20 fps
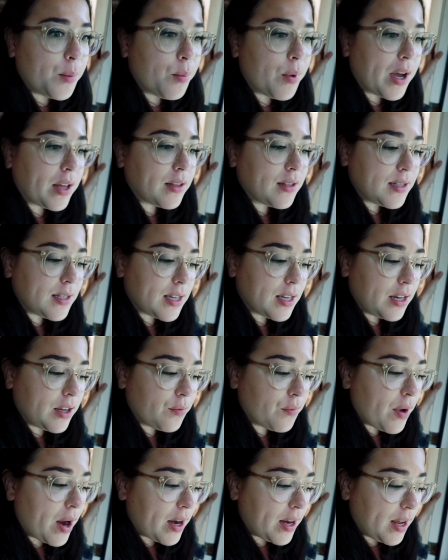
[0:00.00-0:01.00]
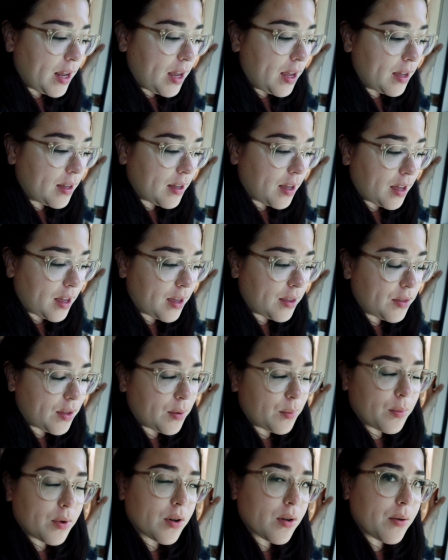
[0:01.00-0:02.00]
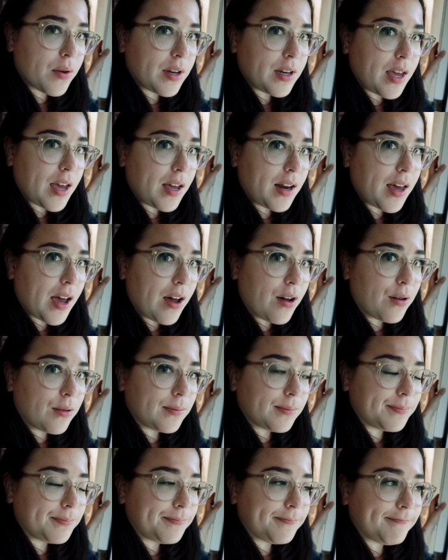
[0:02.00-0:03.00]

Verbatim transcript: Riley's getting ready and then we're going to head out.